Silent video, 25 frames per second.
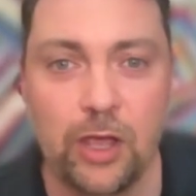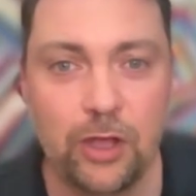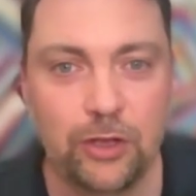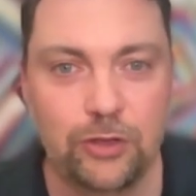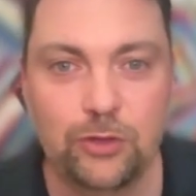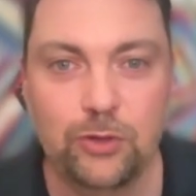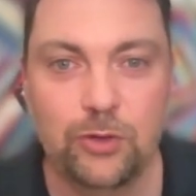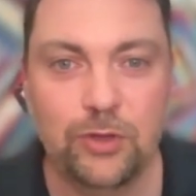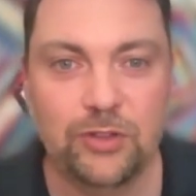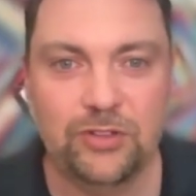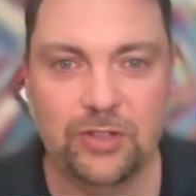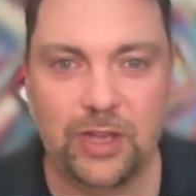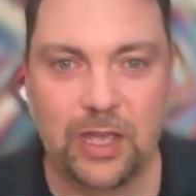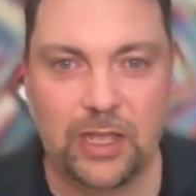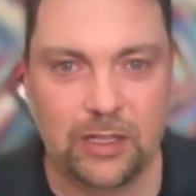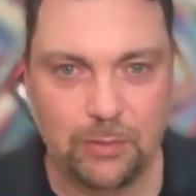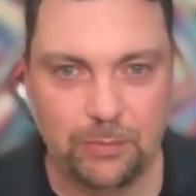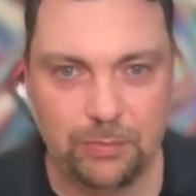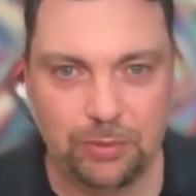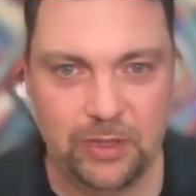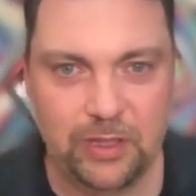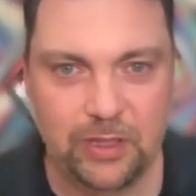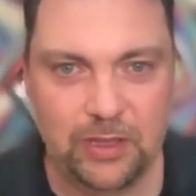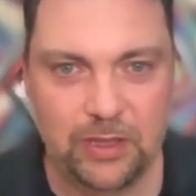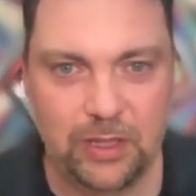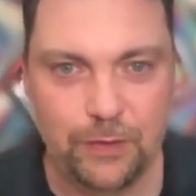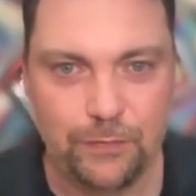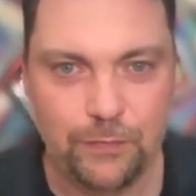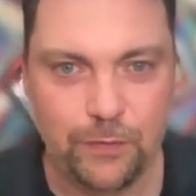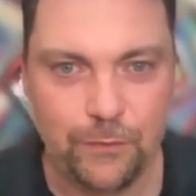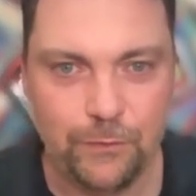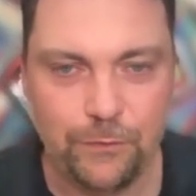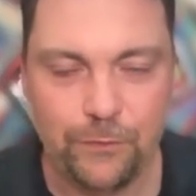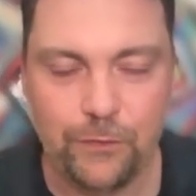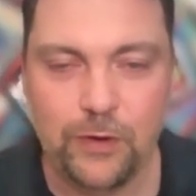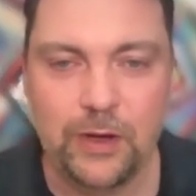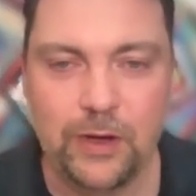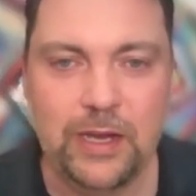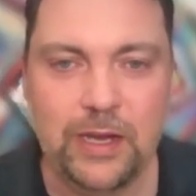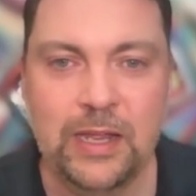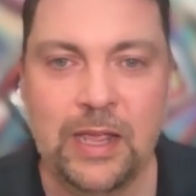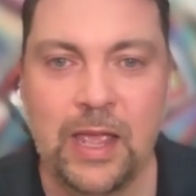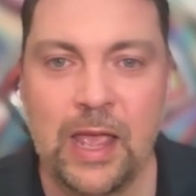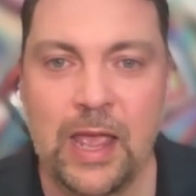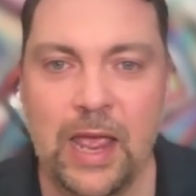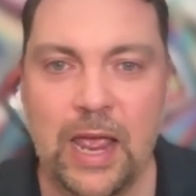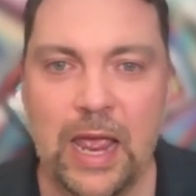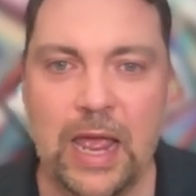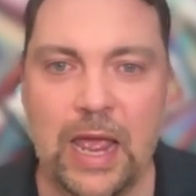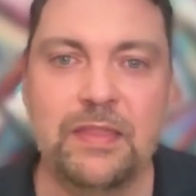do a site completely for free
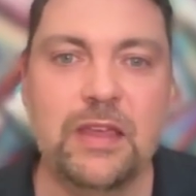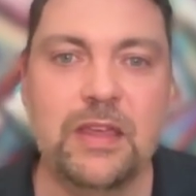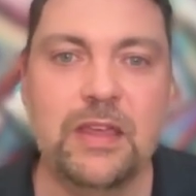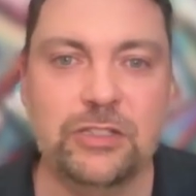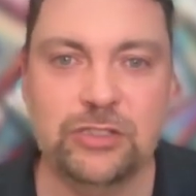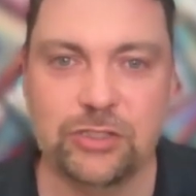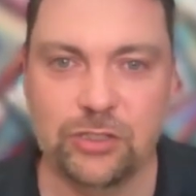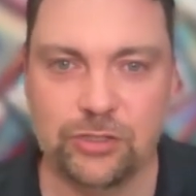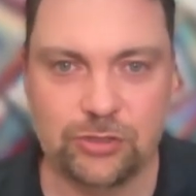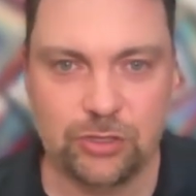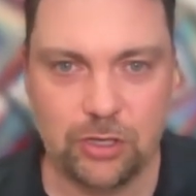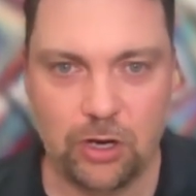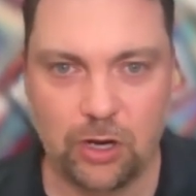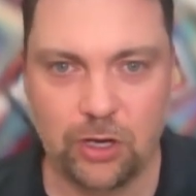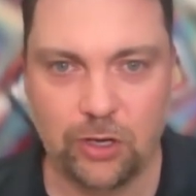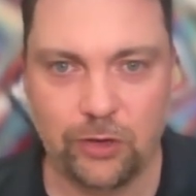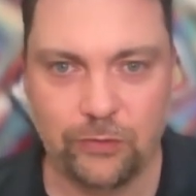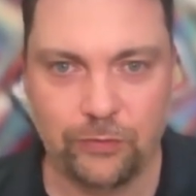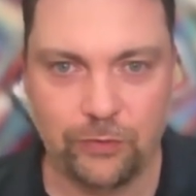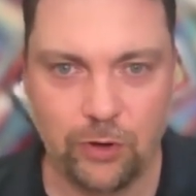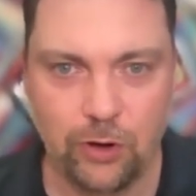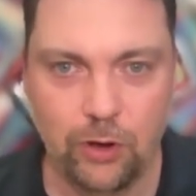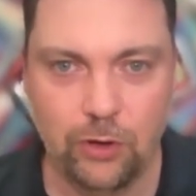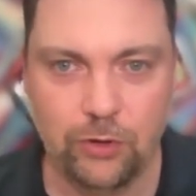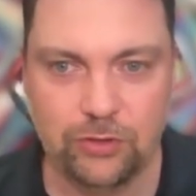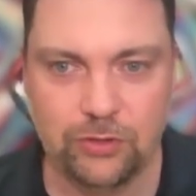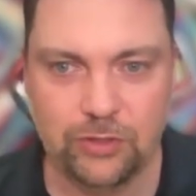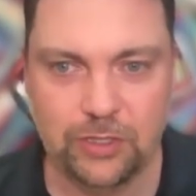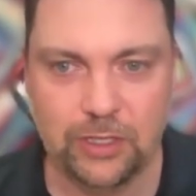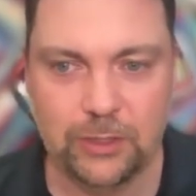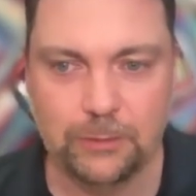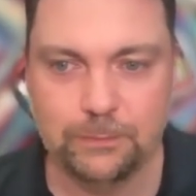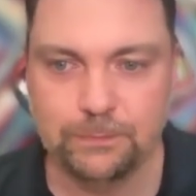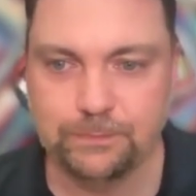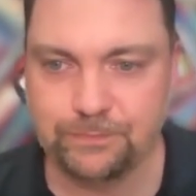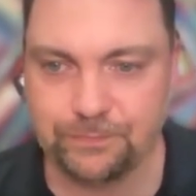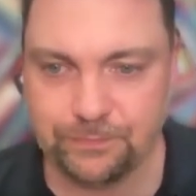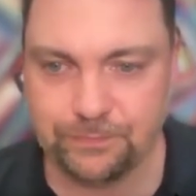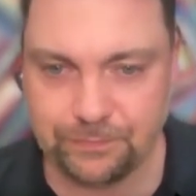and then just charge for hosting.